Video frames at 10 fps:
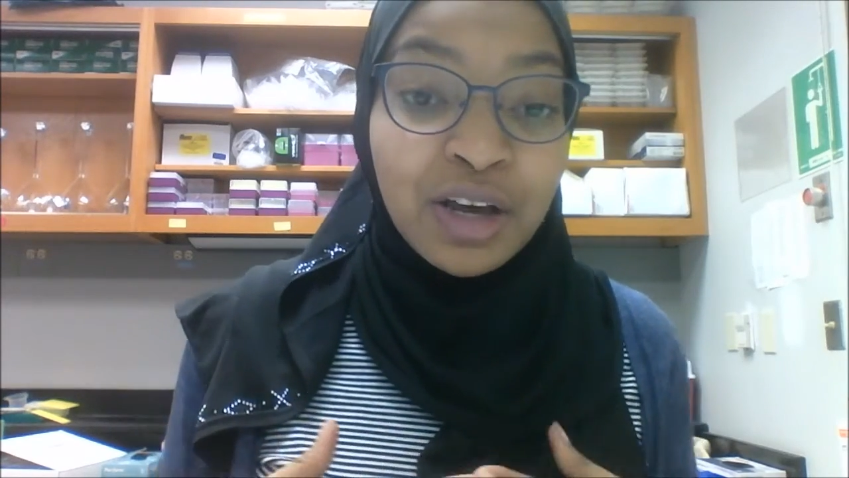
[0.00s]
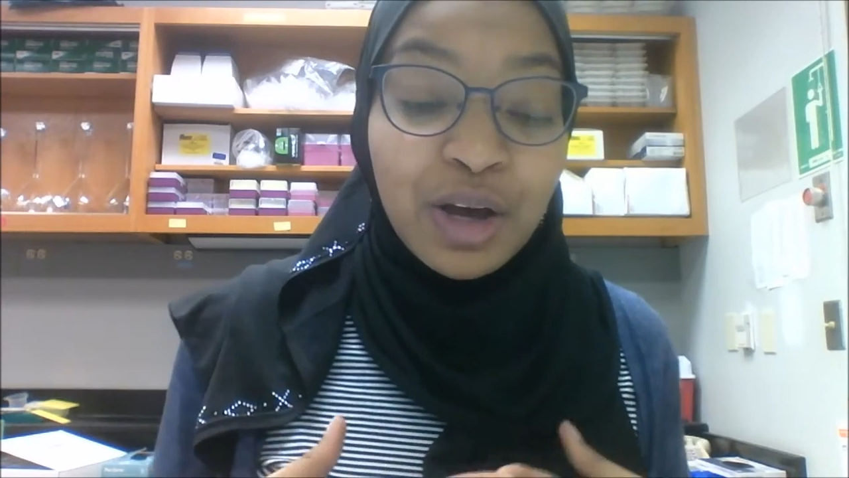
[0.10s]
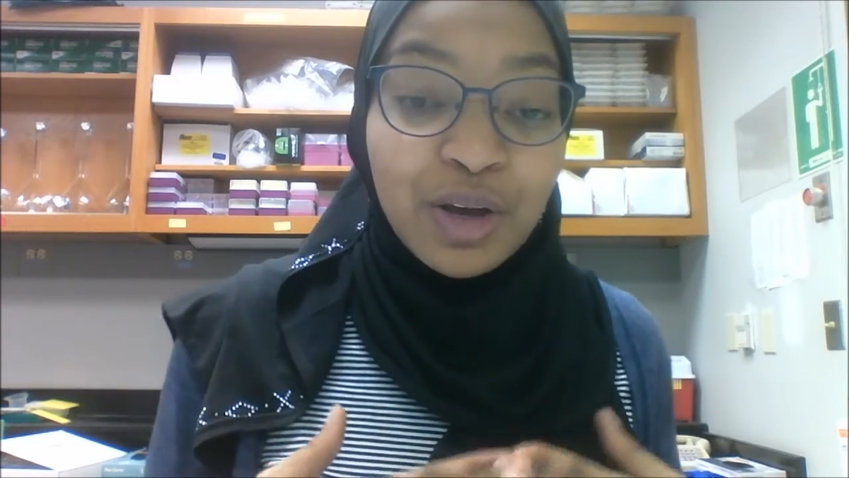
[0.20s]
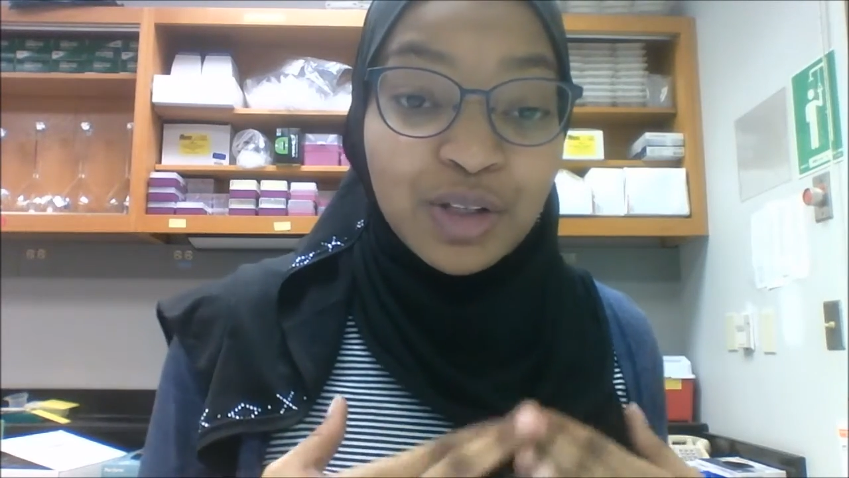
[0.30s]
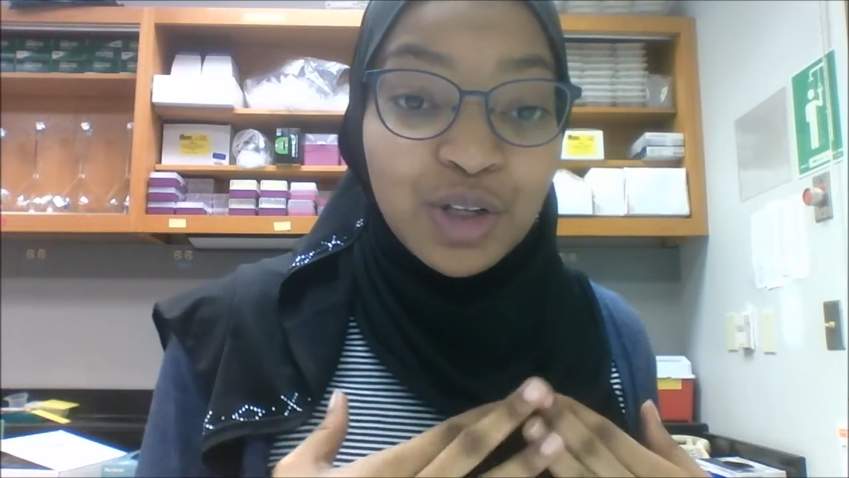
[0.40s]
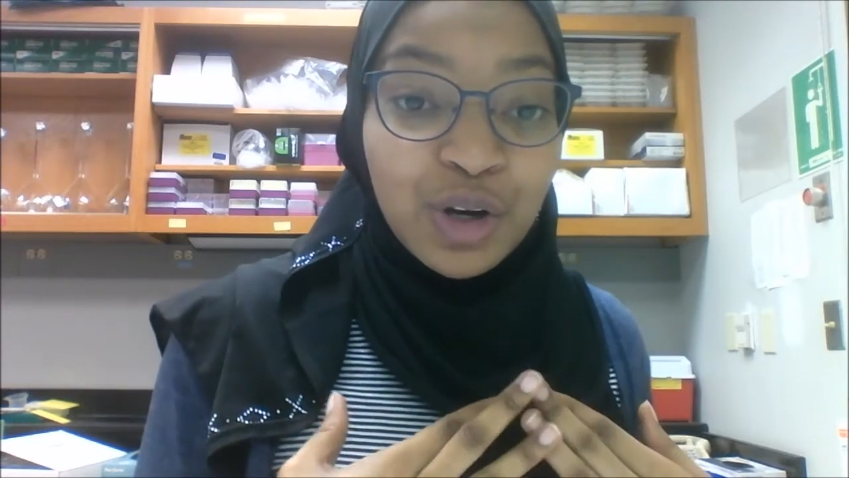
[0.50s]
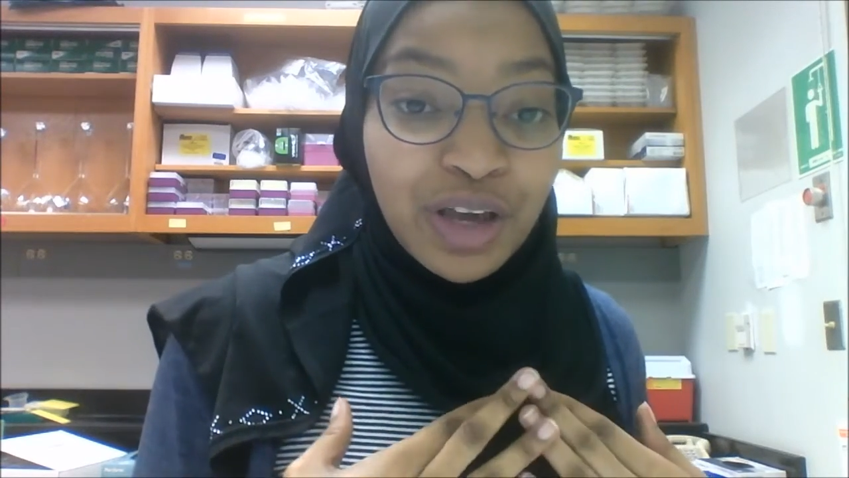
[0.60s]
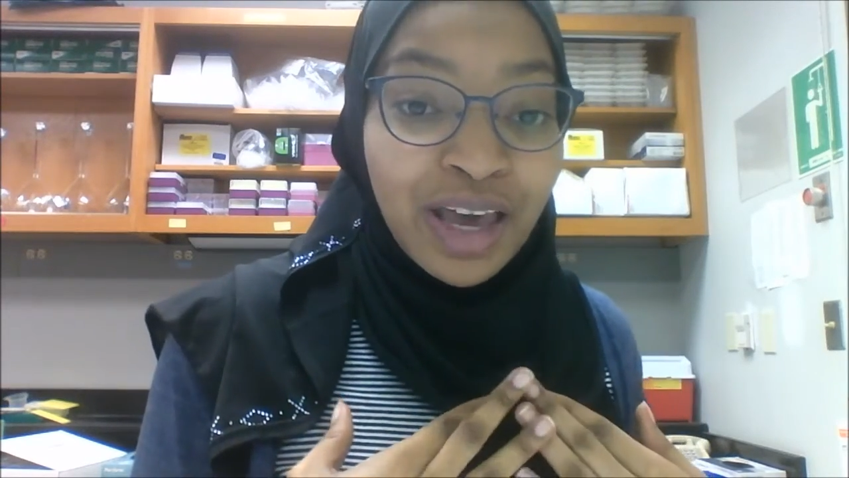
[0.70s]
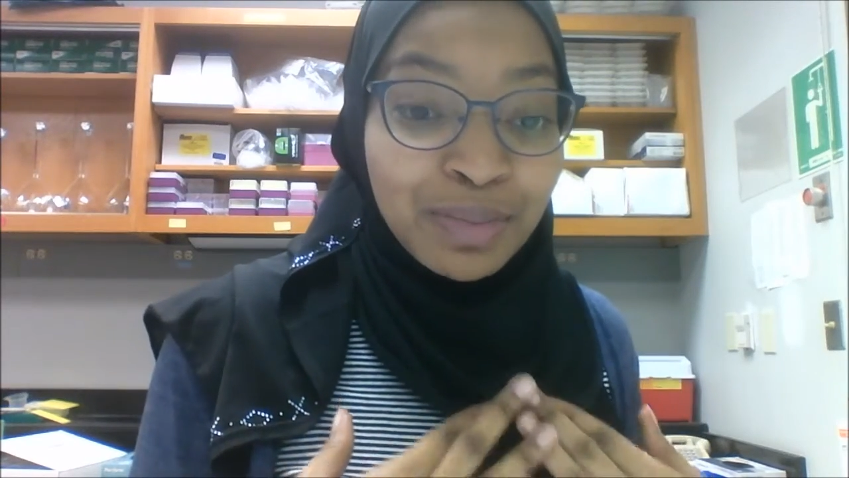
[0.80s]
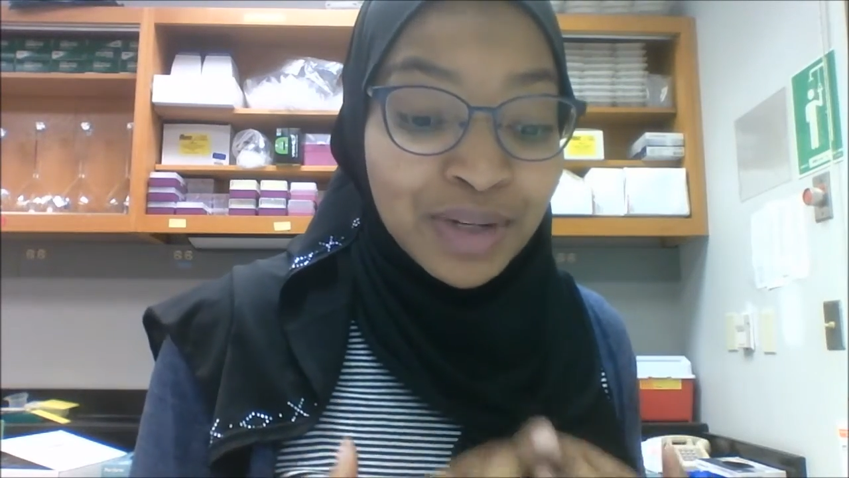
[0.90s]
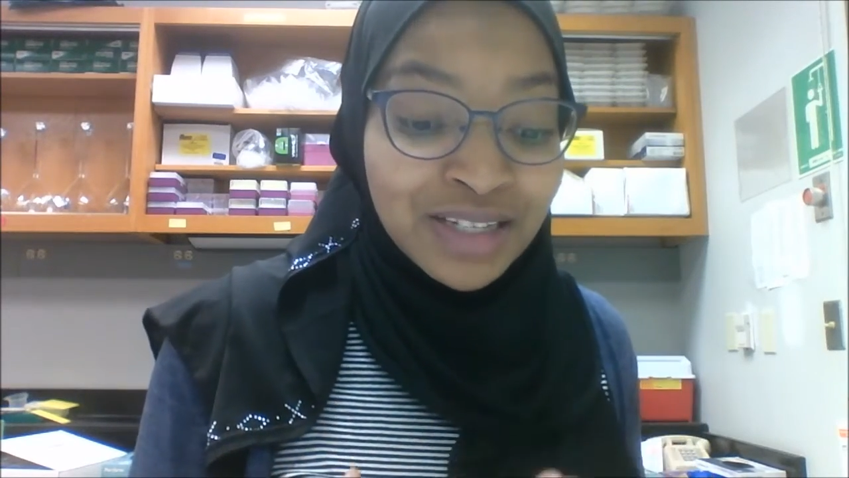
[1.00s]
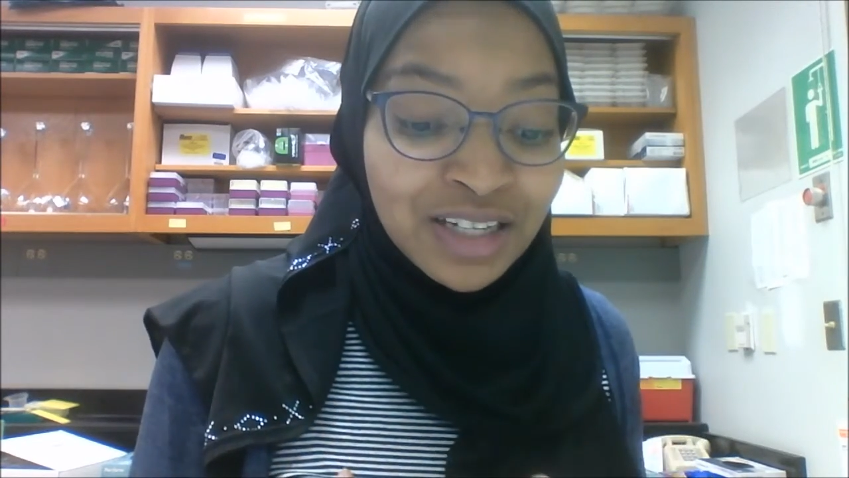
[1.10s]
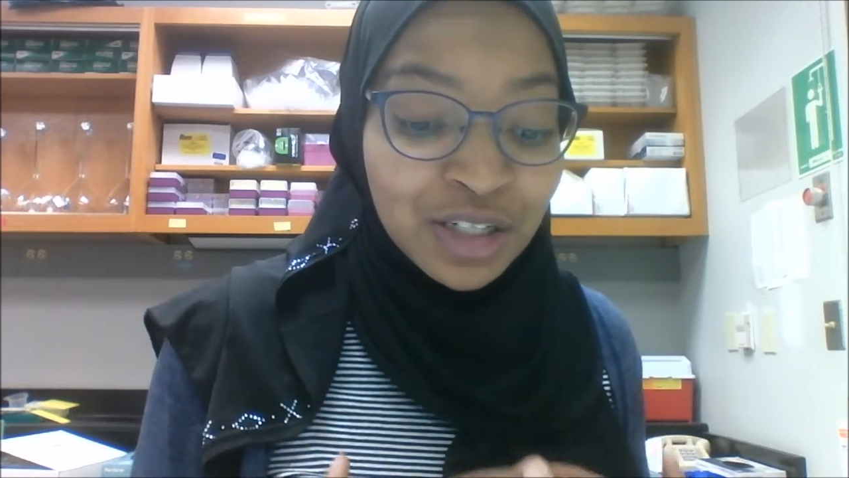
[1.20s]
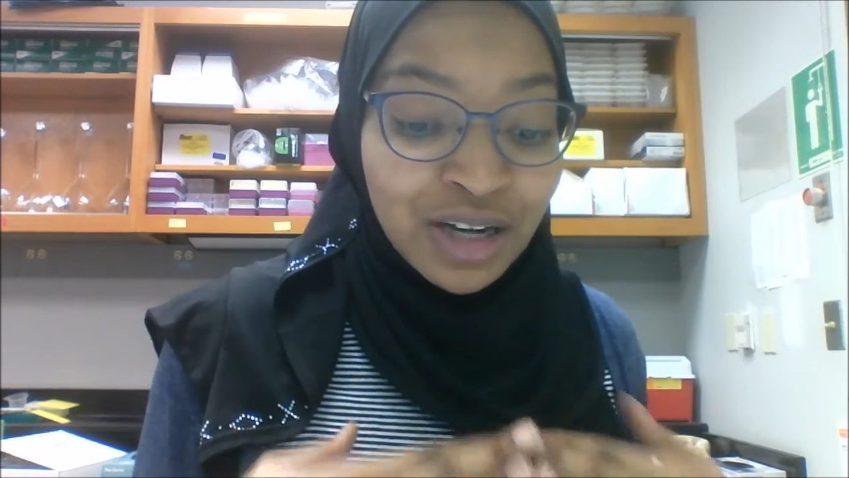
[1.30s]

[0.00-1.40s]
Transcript: took a position as an